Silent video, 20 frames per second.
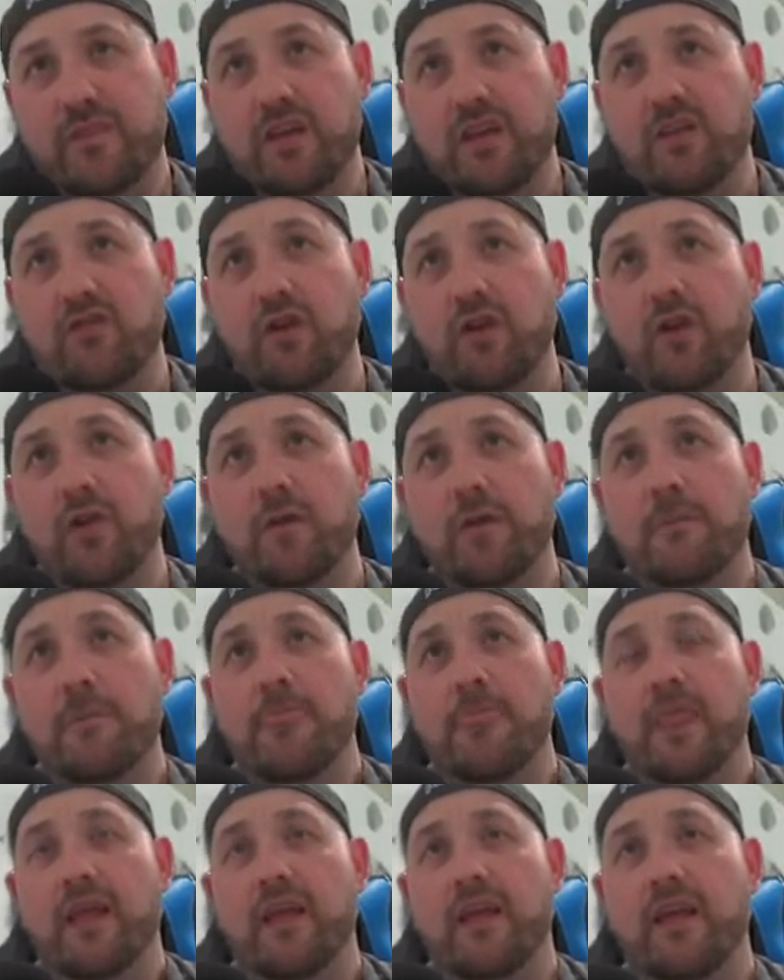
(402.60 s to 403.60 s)
so
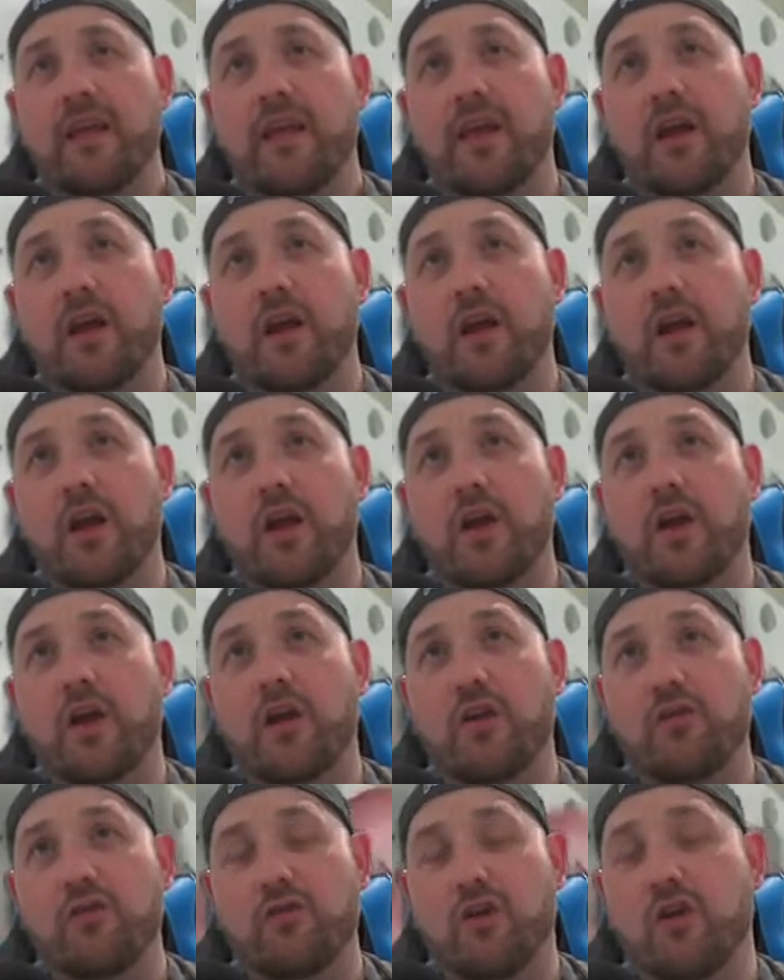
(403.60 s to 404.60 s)

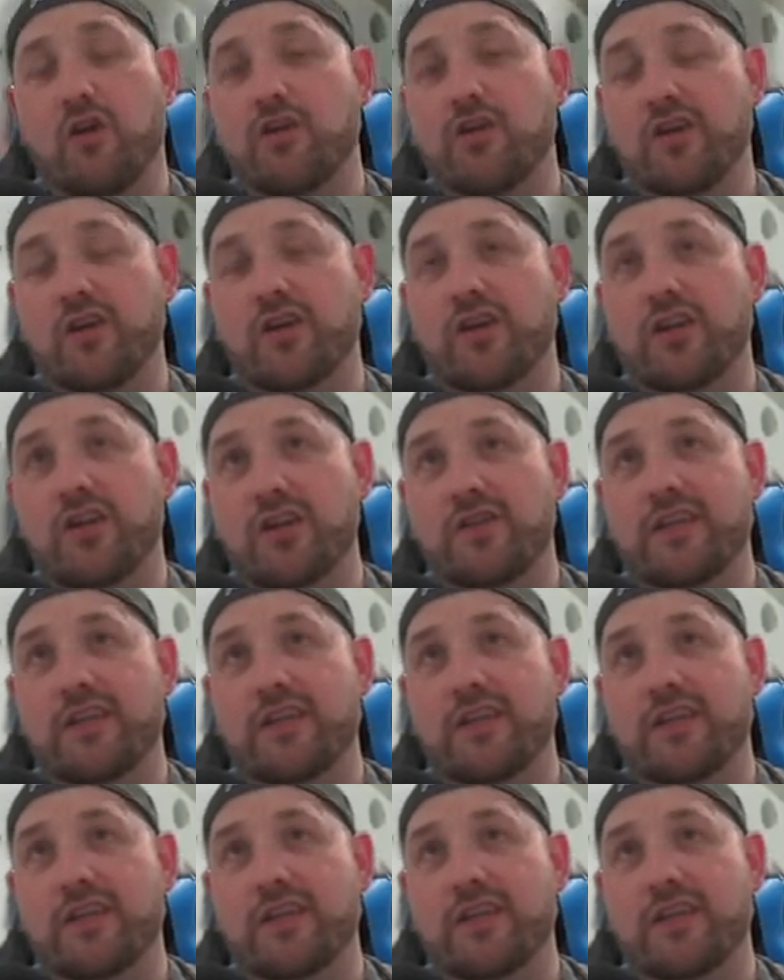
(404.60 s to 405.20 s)
non-token